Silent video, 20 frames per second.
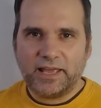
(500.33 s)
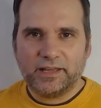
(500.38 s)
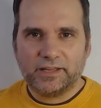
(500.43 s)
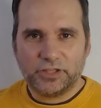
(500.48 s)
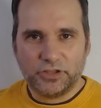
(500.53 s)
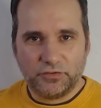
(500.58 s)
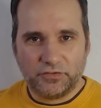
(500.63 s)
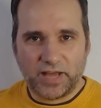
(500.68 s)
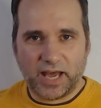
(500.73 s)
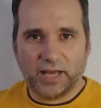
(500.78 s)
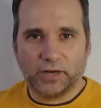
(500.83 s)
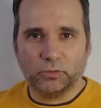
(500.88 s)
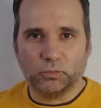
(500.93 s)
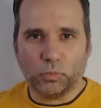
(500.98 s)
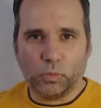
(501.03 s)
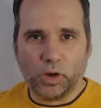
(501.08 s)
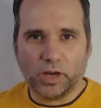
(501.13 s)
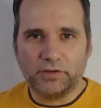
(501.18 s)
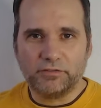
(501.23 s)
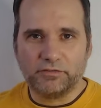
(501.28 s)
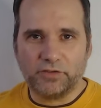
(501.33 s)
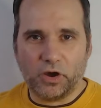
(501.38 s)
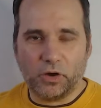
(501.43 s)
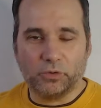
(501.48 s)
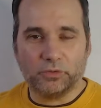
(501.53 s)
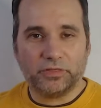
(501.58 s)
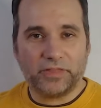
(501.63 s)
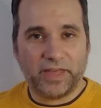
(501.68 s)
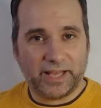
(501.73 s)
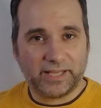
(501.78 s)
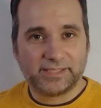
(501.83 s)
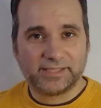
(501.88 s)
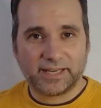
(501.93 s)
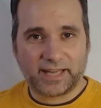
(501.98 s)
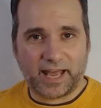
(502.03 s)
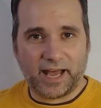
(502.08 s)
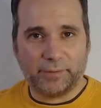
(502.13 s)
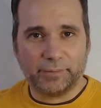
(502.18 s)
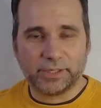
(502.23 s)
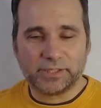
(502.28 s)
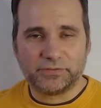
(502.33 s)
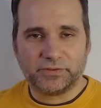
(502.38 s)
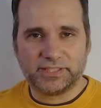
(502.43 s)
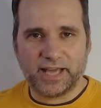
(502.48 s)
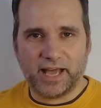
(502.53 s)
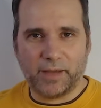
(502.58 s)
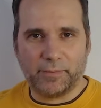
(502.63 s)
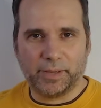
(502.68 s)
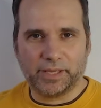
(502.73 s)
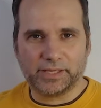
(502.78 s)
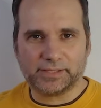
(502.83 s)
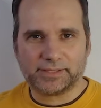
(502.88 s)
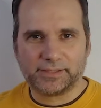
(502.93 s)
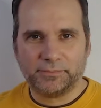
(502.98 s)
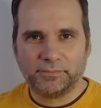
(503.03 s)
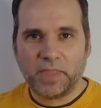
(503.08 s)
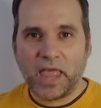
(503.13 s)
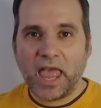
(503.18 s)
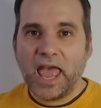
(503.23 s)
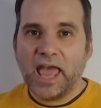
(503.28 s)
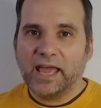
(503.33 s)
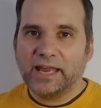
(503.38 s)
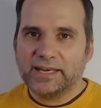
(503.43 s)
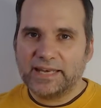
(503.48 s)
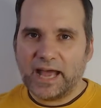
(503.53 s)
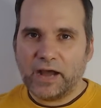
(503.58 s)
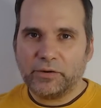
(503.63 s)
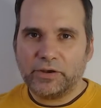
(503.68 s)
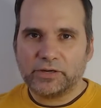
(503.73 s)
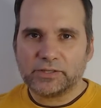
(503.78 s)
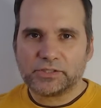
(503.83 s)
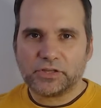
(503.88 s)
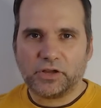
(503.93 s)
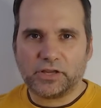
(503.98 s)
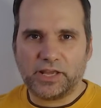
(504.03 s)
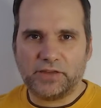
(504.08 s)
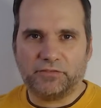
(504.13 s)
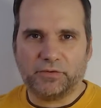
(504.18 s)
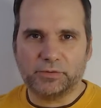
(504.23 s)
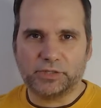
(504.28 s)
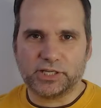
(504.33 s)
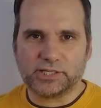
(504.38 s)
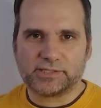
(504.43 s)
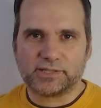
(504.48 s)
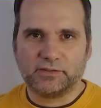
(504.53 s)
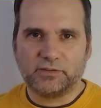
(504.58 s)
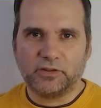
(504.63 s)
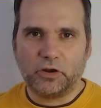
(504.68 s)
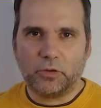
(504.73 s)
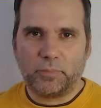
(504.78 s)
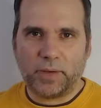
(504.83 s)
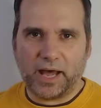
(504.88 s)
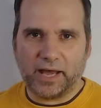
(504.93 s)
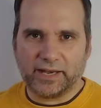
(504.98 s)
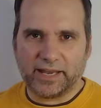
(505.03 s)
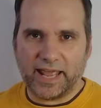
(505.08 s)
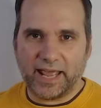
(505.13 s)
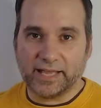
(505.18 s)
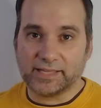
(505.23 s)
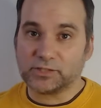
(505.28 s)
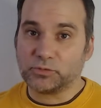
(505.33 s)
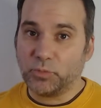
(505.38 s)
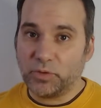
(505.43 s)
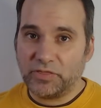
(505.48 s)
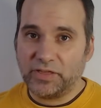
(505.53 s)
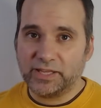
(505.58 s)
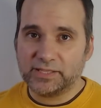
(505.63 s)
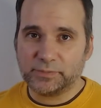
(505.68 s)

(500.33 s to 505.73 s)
you've gotten one vote thanks to Comics for Thomas. Now here's Cookie from Just a Little Podcast with his